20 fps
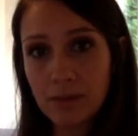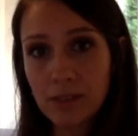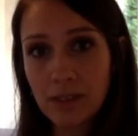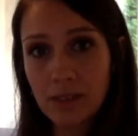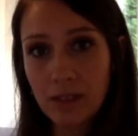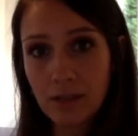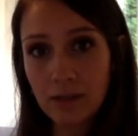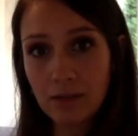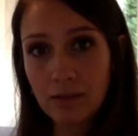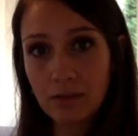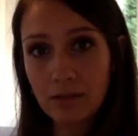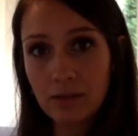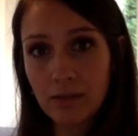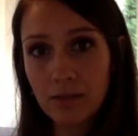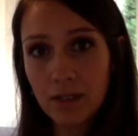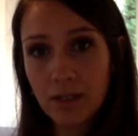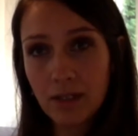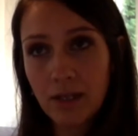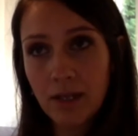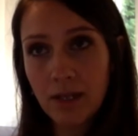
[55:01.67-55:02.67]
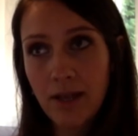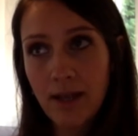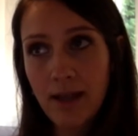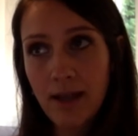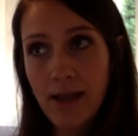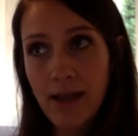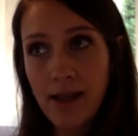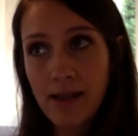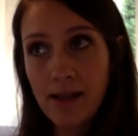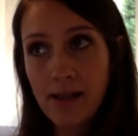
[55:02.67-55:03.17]
to you,
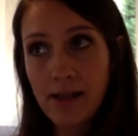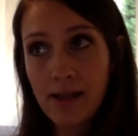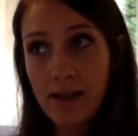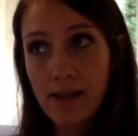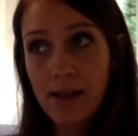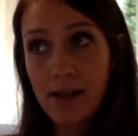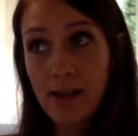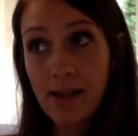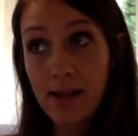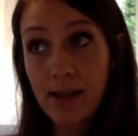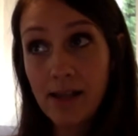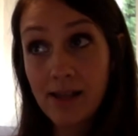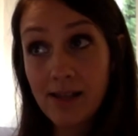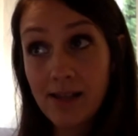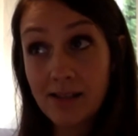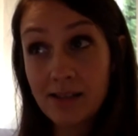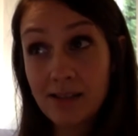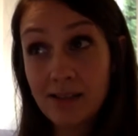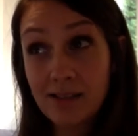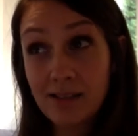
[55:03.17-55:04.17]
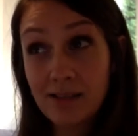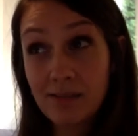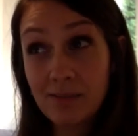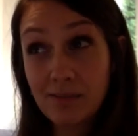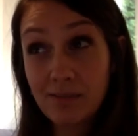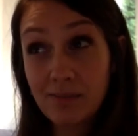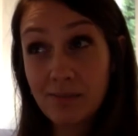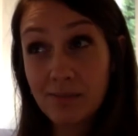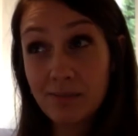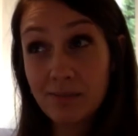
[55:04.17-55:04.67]
and
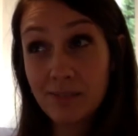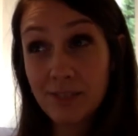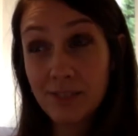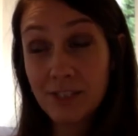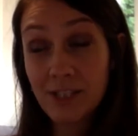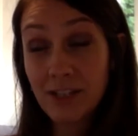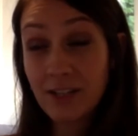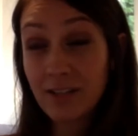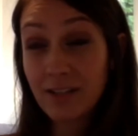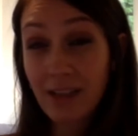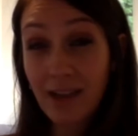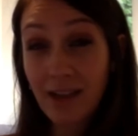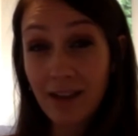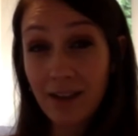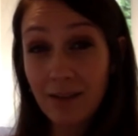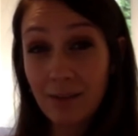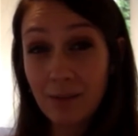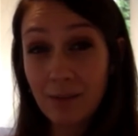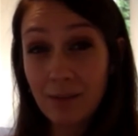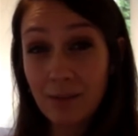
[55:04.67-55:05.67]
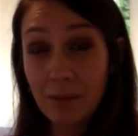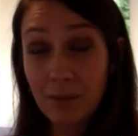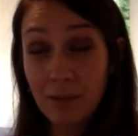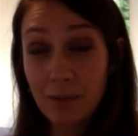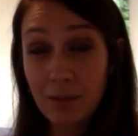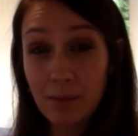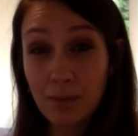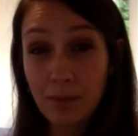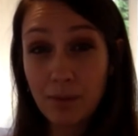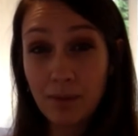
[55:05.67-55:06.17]
share that with the
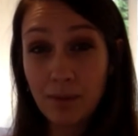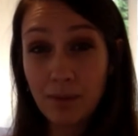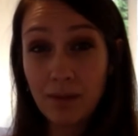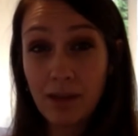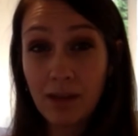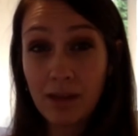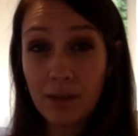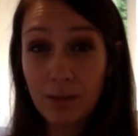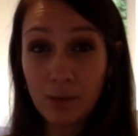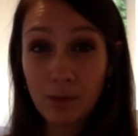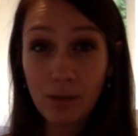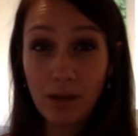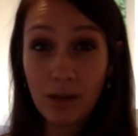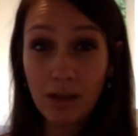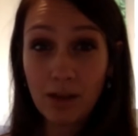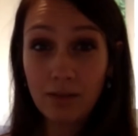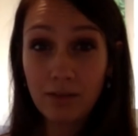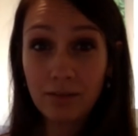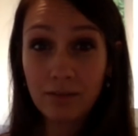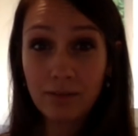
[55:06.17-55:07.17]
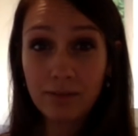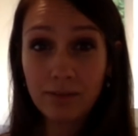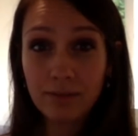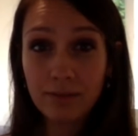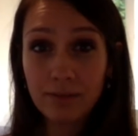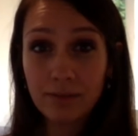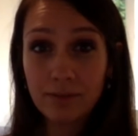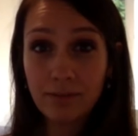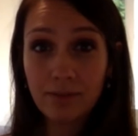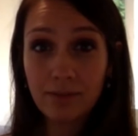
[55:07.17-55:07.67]
people that you love,
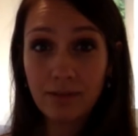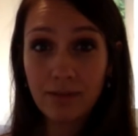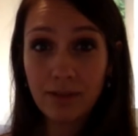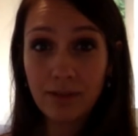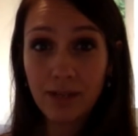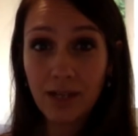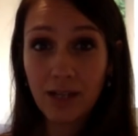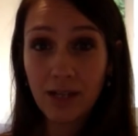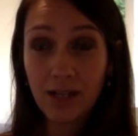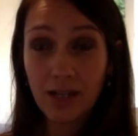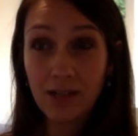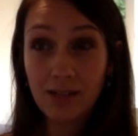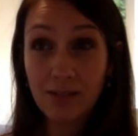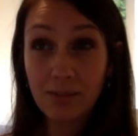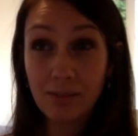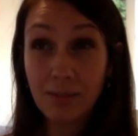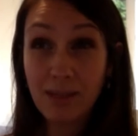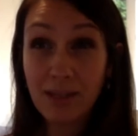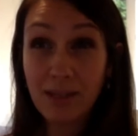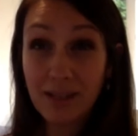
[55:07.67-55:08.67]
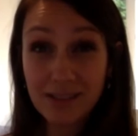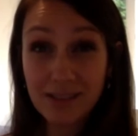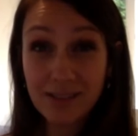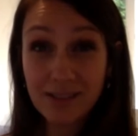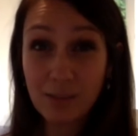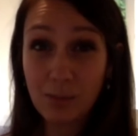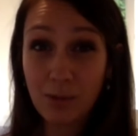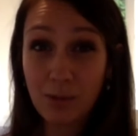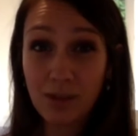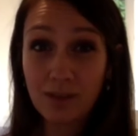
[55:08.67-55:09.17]
and pick
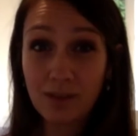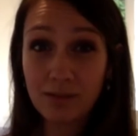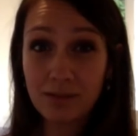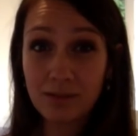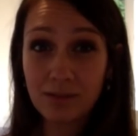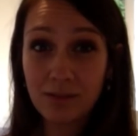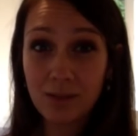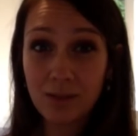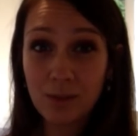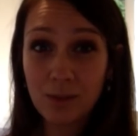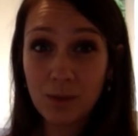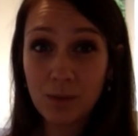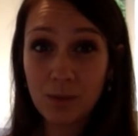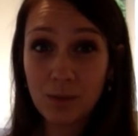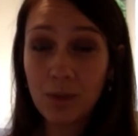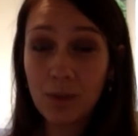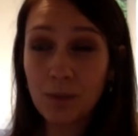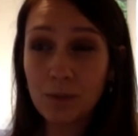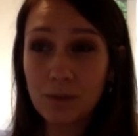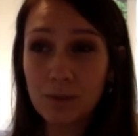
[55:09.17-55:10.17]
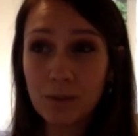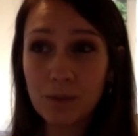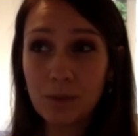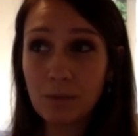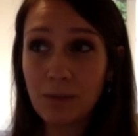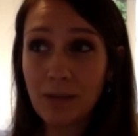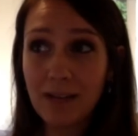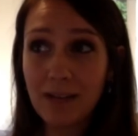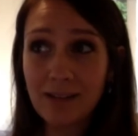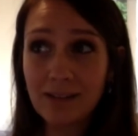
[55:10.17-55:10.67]
someone who knows you
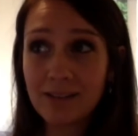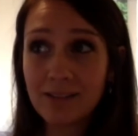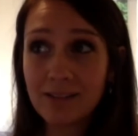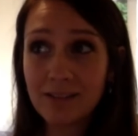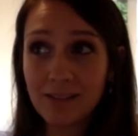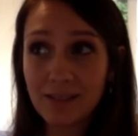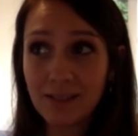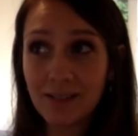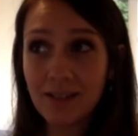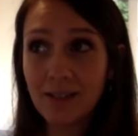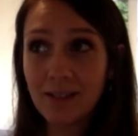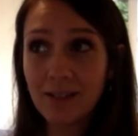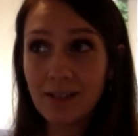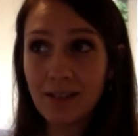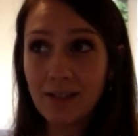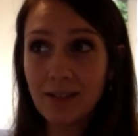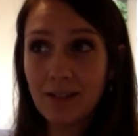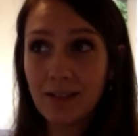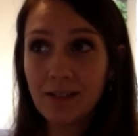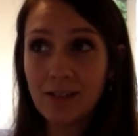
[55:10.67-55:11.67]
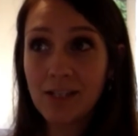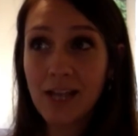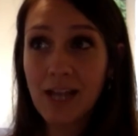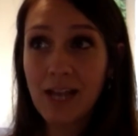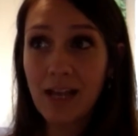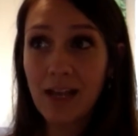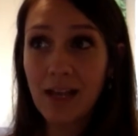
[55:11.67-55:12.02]
best to